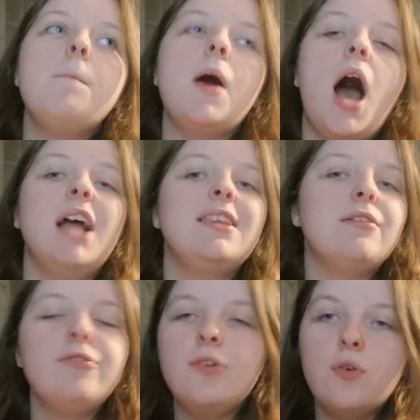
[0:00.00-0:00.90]
But I
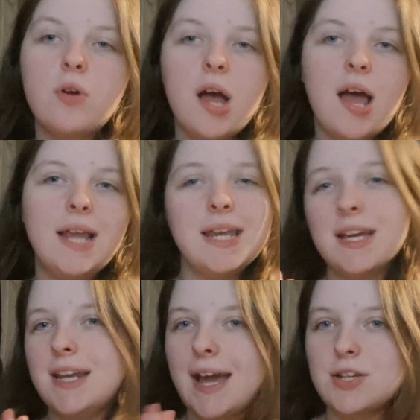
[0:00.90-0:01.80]
didn't feel any
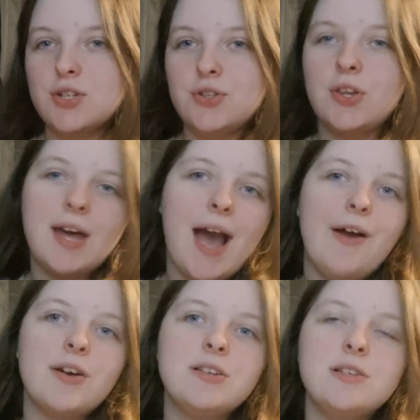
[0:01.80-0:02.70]
connection to the
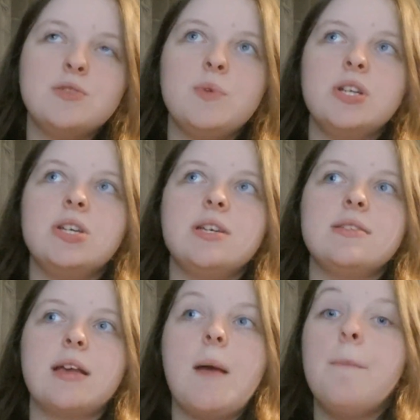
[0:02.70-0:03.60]
characters, which
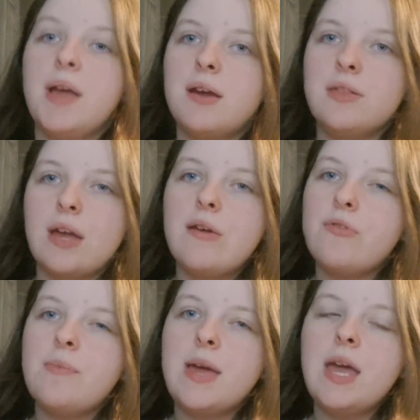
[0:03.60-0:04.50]
is like a big thing
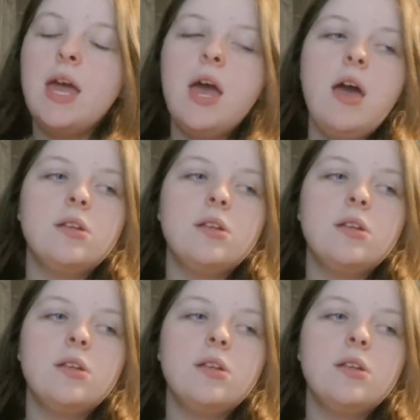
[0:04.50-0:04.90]
for me.